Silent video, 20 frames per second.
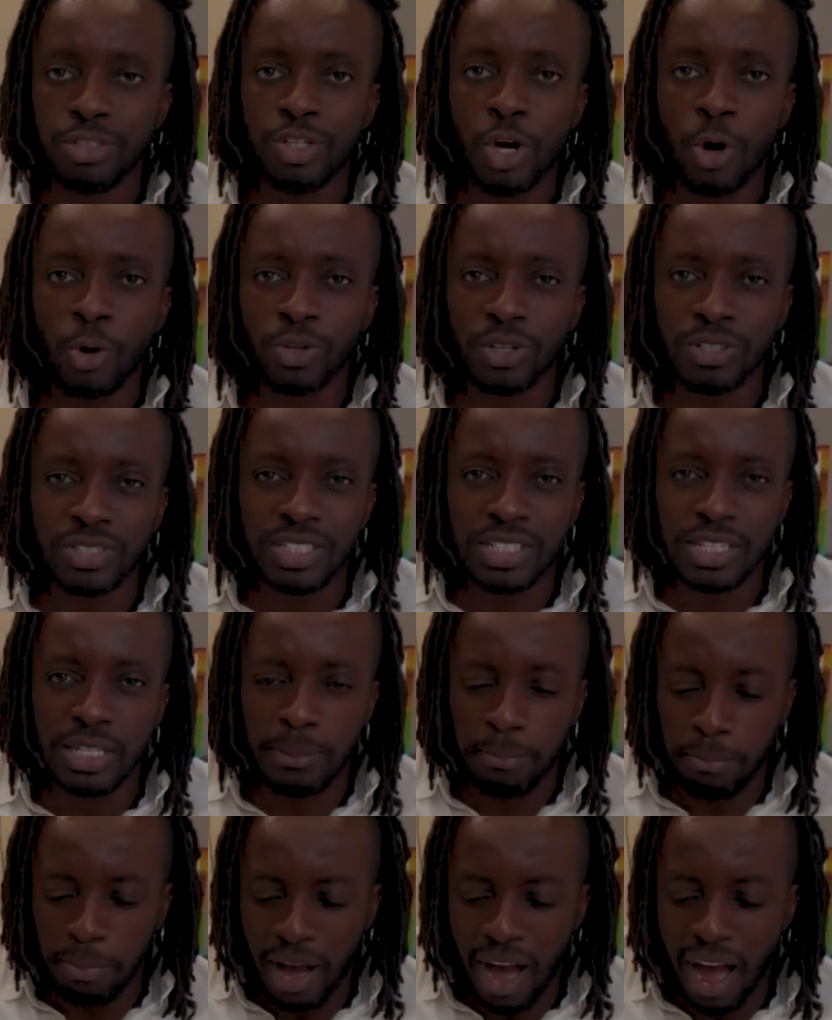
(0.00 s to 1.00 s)

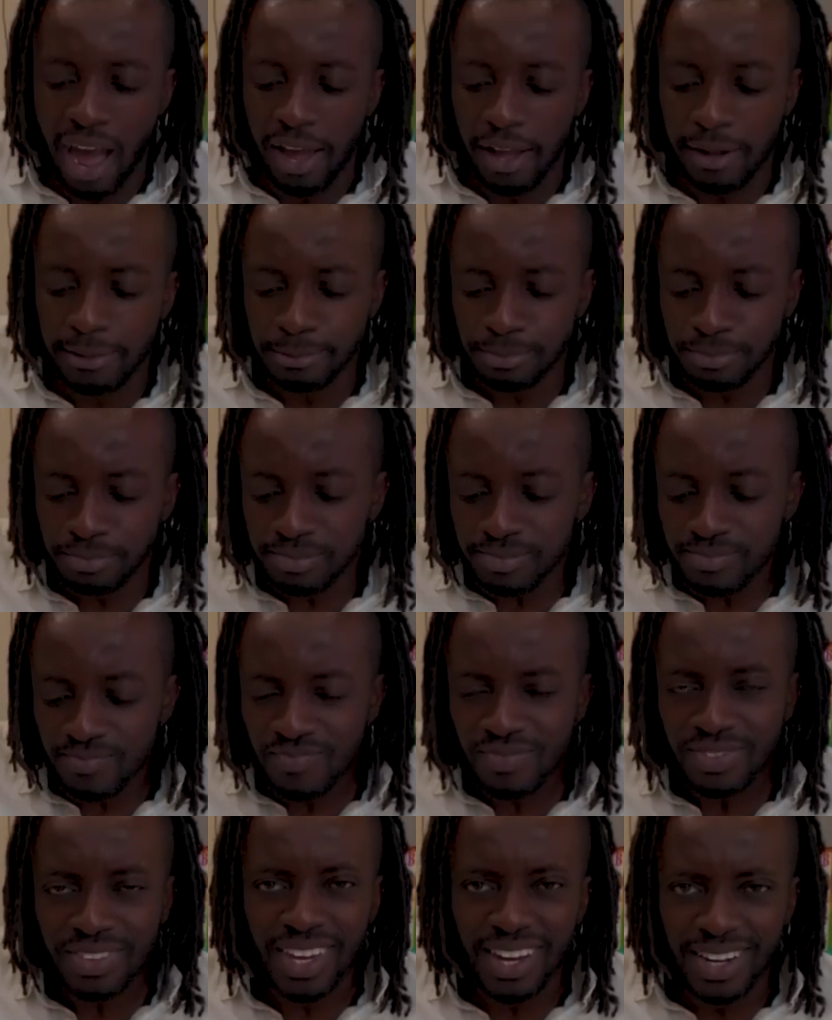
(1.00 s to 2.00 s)
donut-y pie
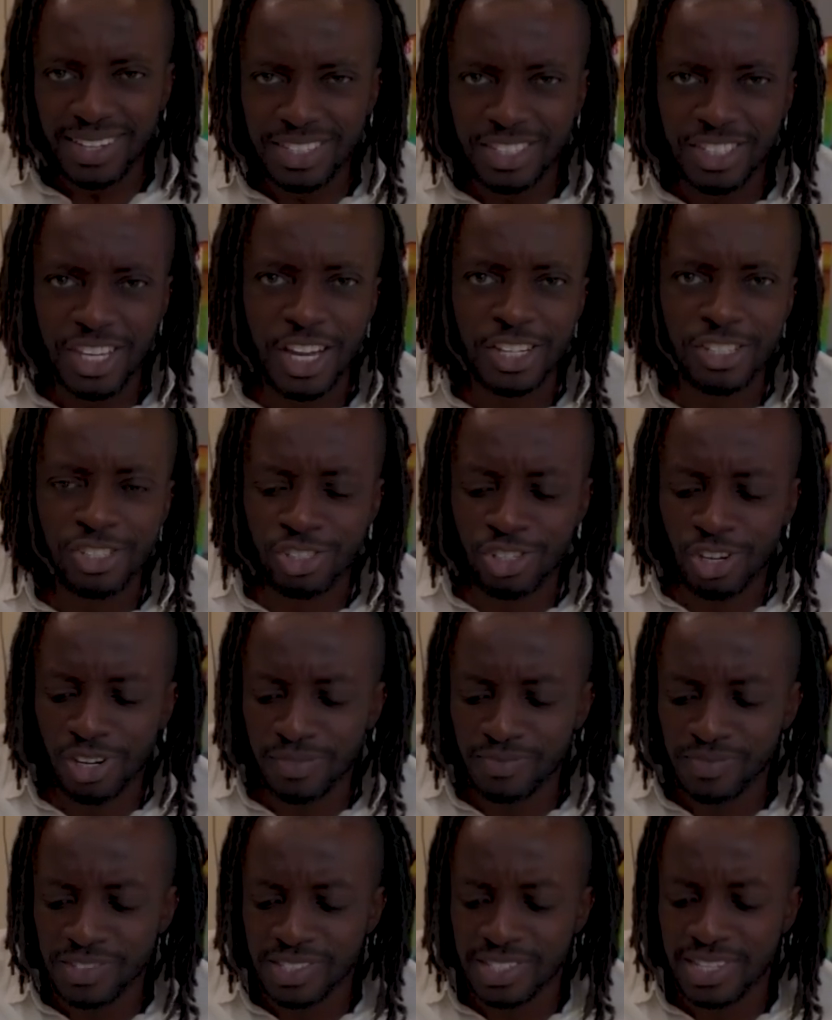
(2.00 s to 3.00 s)
texture
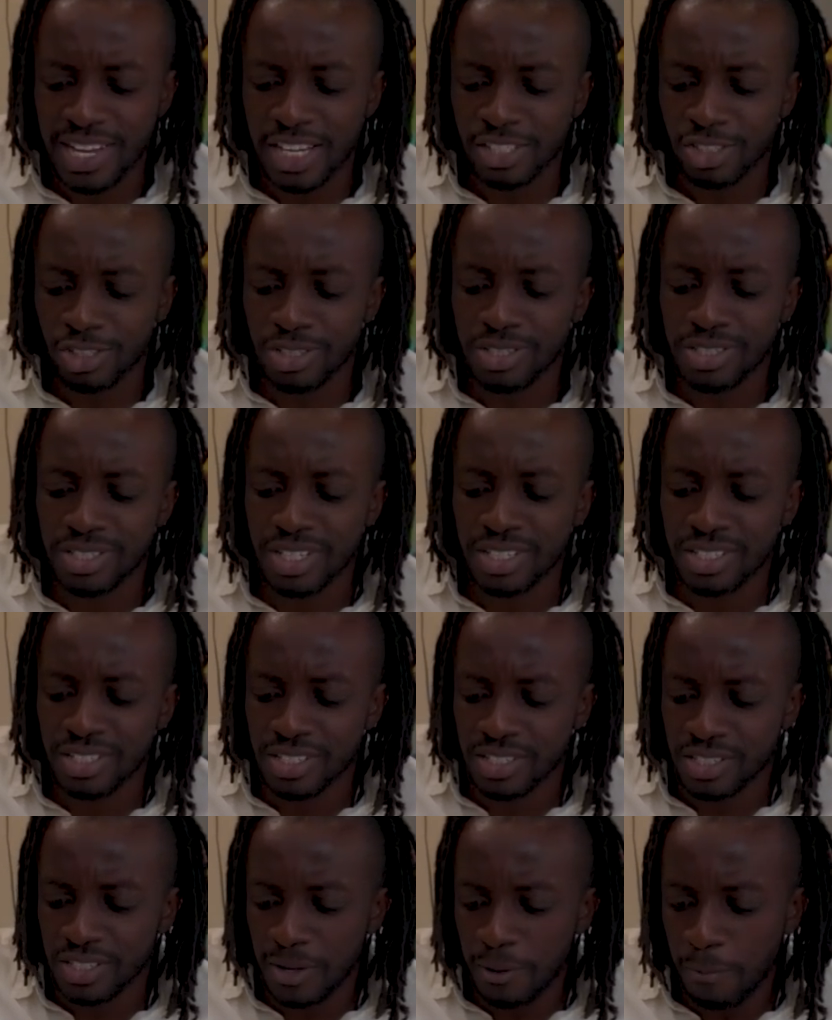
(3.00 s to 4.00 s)
slash consistency.